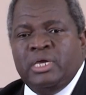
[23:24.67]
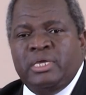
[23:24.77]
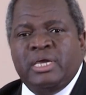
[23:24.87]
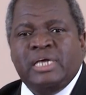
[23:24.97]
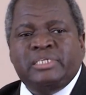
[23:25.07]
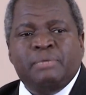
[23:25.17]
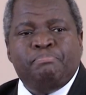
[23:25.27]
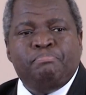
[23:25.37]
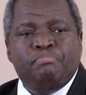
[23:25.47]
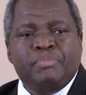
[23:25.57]
Here's
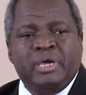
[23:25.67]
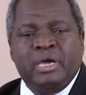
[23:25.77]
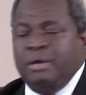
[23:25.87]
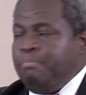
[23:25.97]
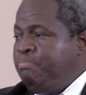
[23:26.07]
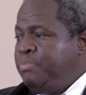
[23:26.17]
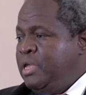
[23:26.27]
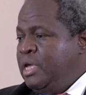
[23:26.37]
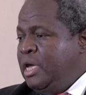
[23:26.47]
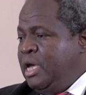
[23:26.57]
an
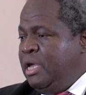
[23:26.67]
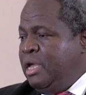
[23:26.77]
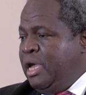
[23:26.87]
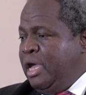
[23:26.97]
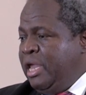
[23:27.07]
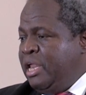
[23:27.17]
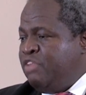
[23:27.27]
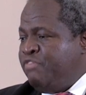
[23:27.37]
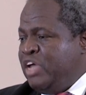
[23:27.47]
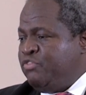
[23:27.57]

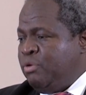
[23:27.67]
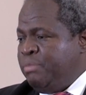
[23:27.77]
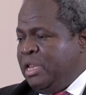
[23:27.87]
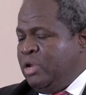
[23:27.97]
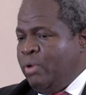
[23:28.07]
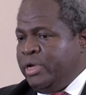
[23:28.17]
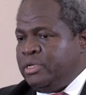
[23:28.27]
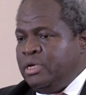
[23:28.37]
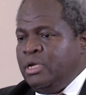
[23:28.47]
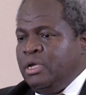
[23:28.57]
advice from Ellen White,